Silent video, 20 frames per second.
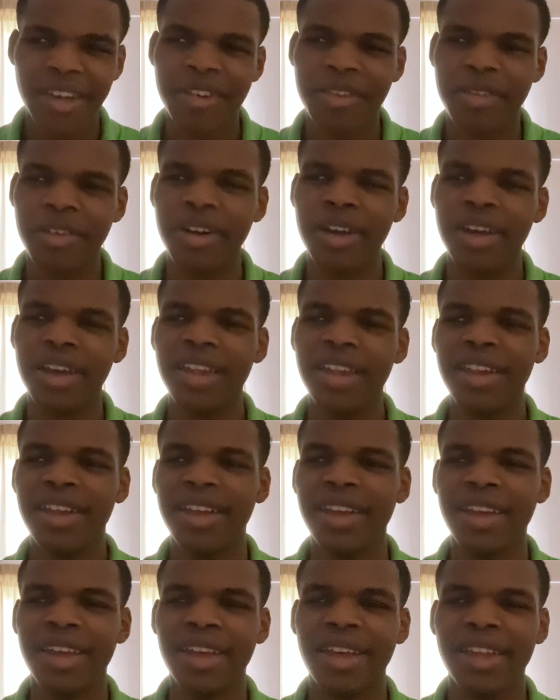right?
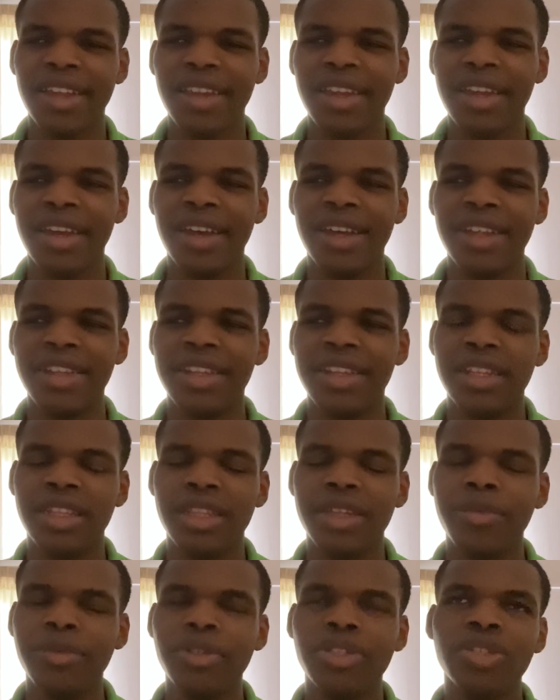And yeah,
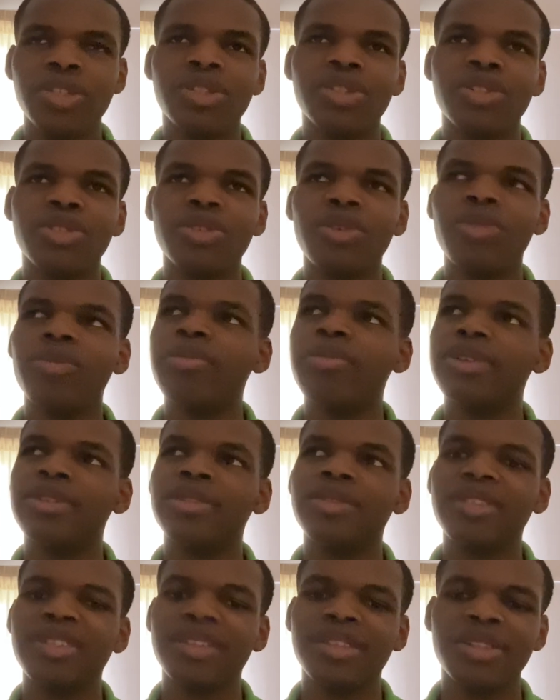they were just so
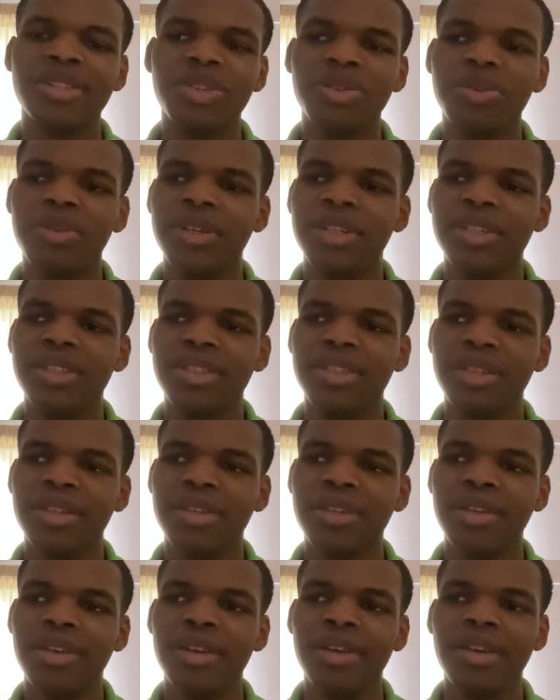pissed at the
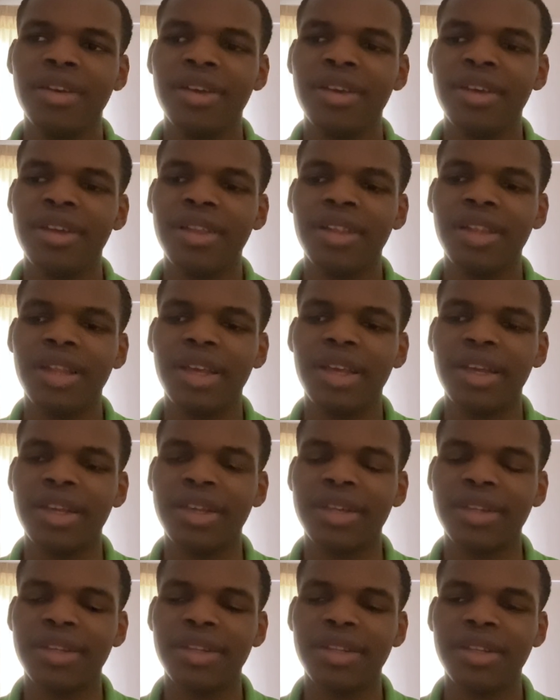situation.
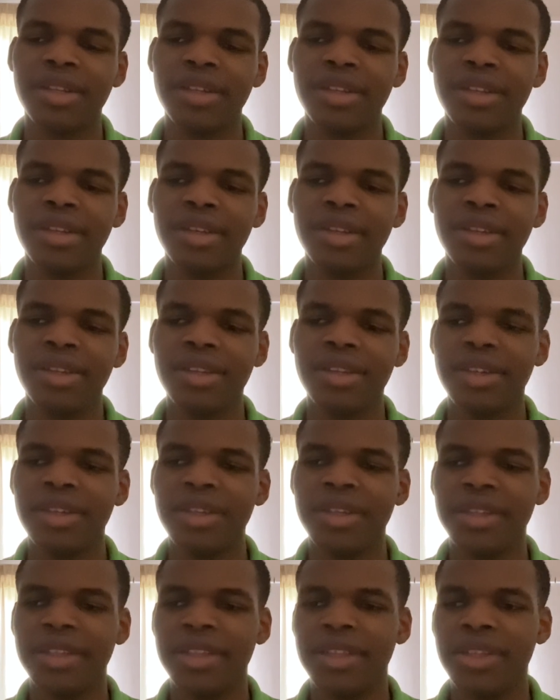Like,
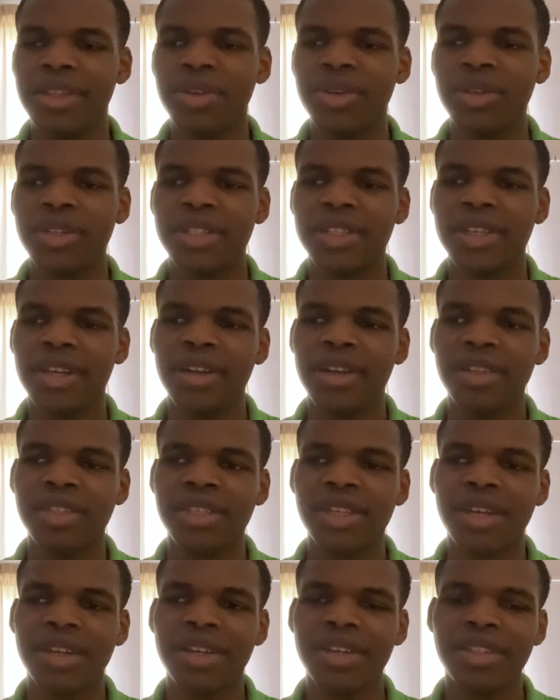you could tell
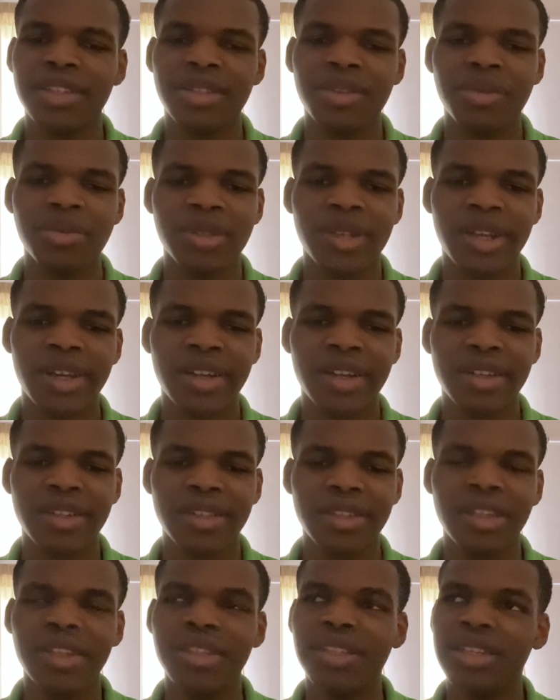it's almost like,
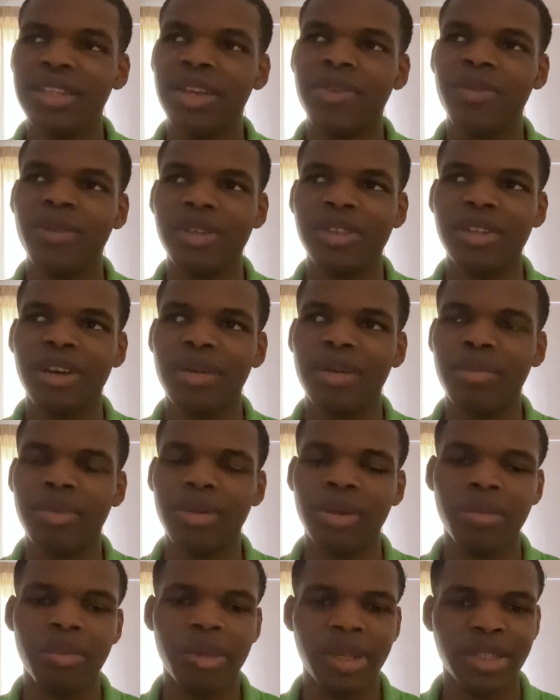let's say for
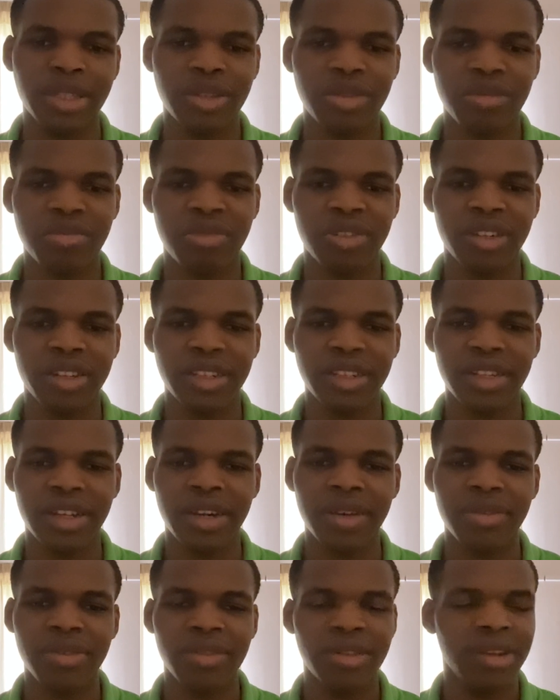example, a mental
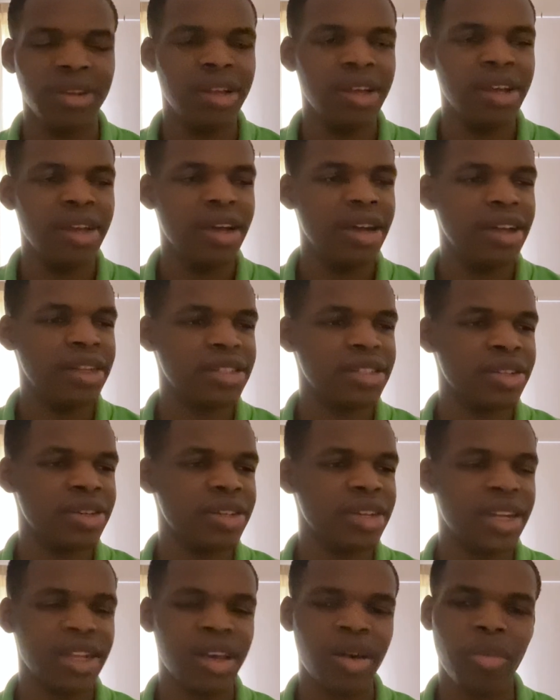breakdown. And so
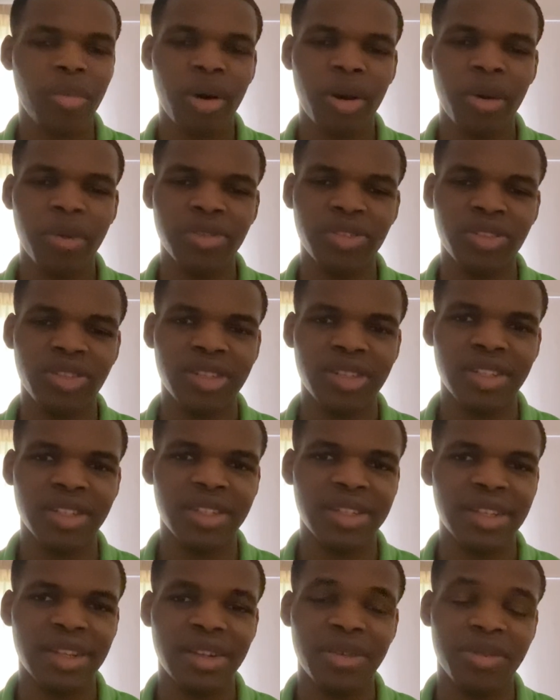yeah, that part was
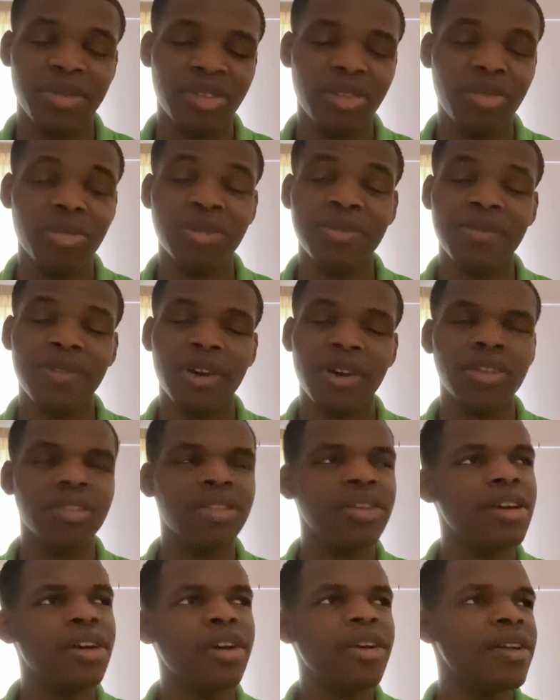just, yeah, it was fucked.
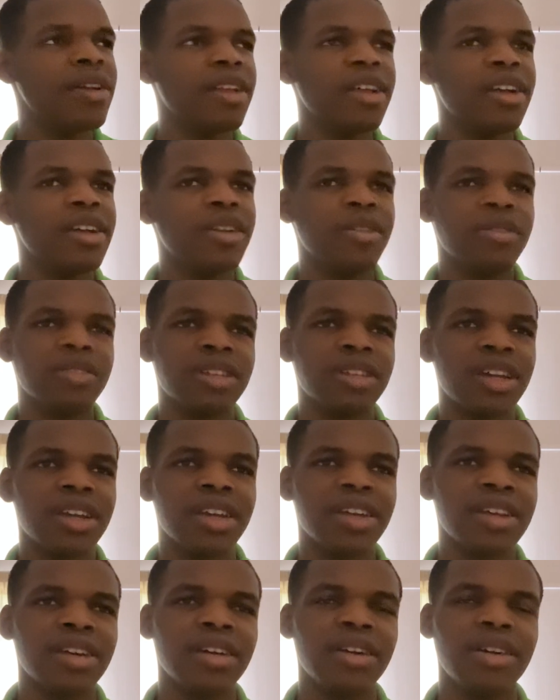It was like,
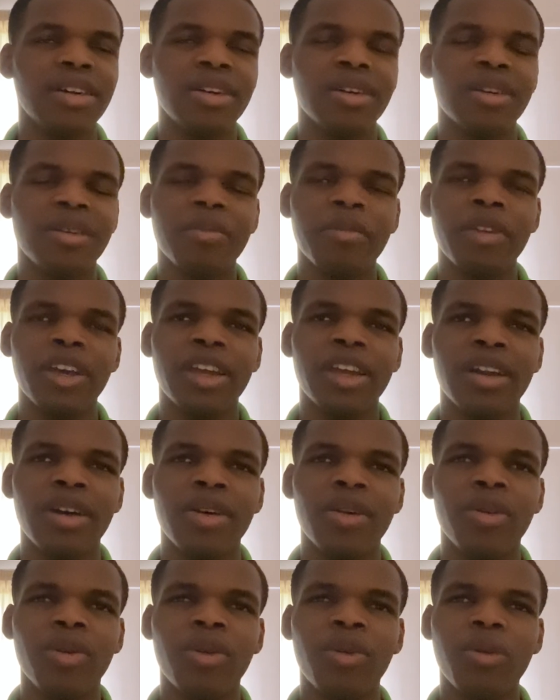oh man,
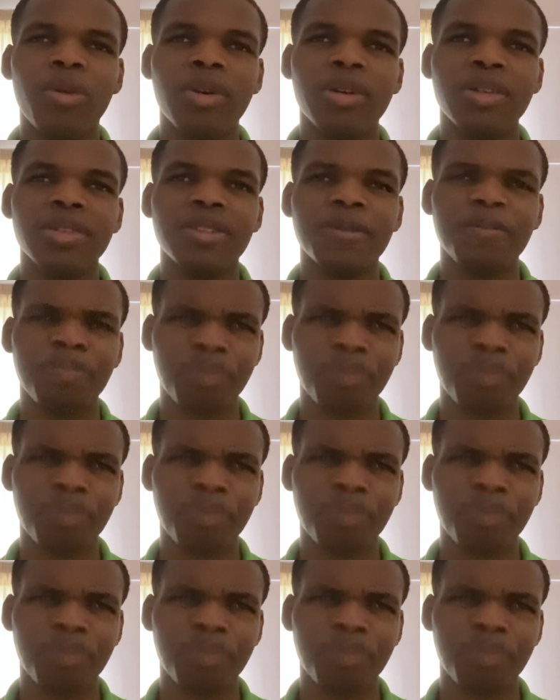our whole world,